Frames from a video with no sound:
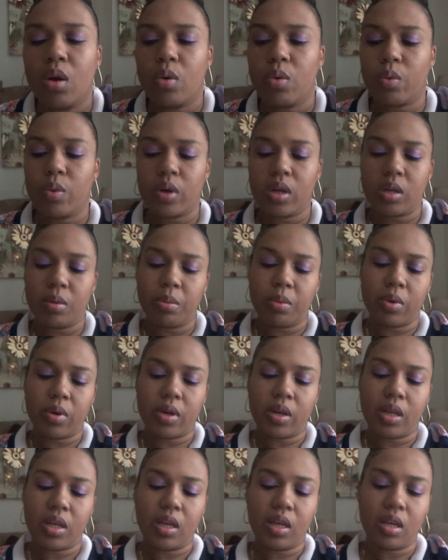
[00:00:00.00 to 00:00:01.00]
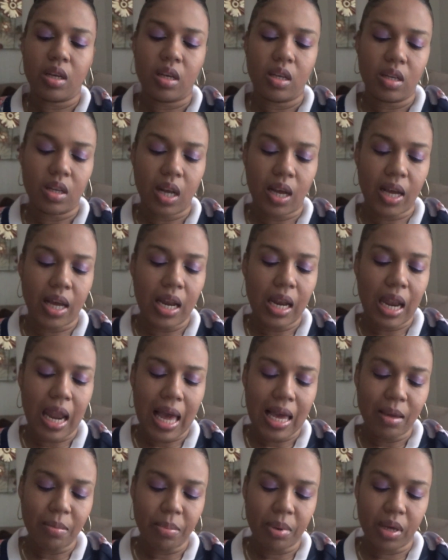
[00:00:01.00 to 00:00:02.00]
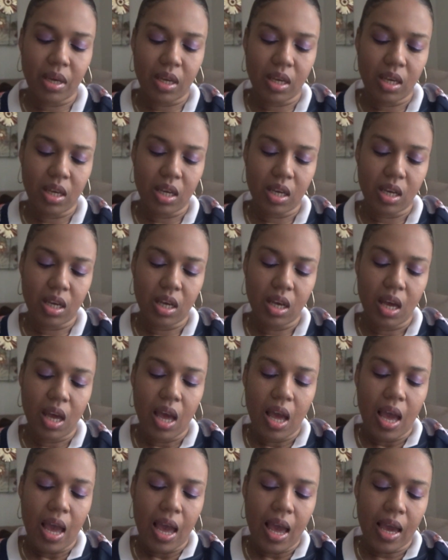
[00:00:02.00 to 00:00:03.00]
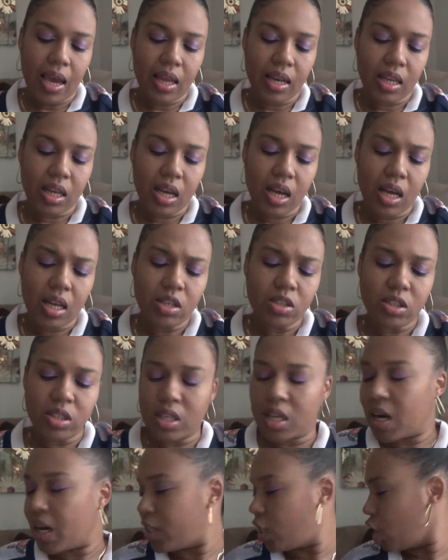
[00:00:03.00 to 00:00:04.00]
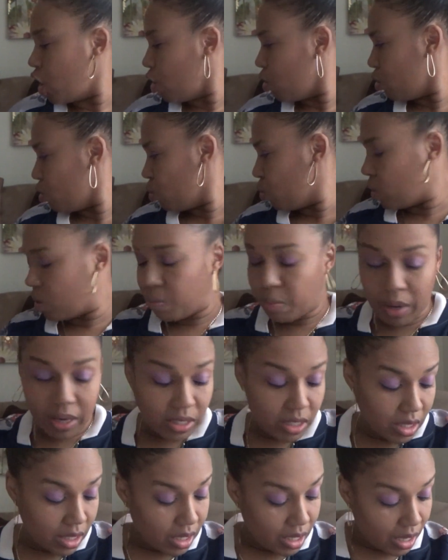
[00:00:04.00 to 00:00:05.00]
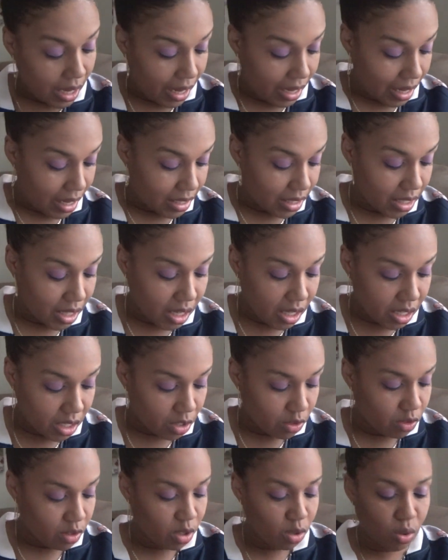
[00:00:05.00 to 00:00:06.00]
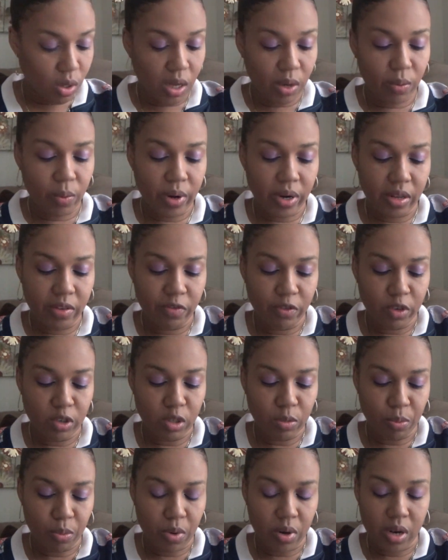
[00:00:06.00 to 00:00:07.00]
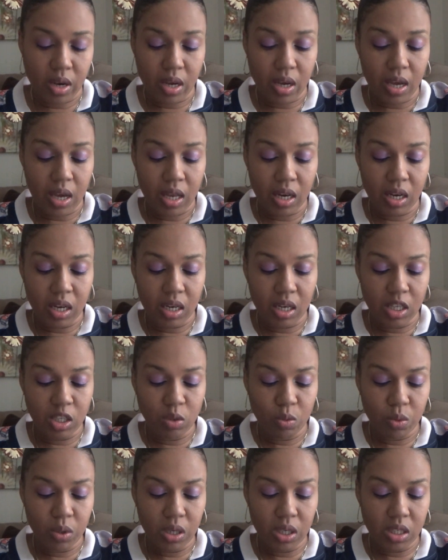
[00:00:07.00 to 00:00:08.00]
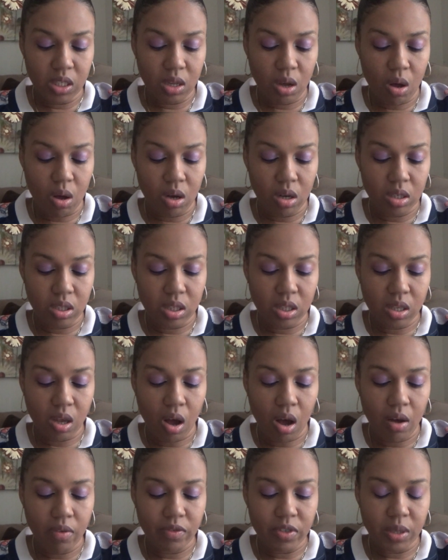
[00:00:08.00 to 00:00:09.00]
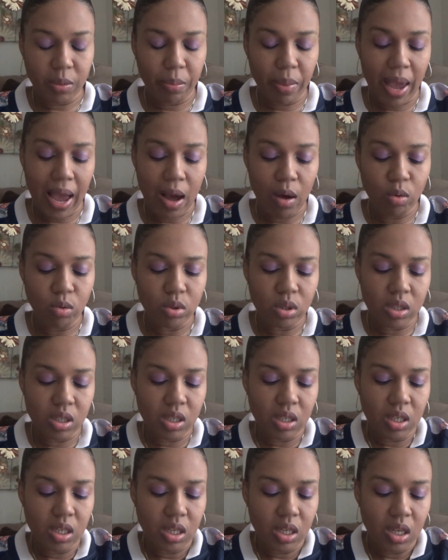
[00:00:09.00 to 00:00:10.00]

Really pretty. Like a light pink. And the colors that I chose was basically, like I said, to get ready for spring. And then this one is called Soft Pout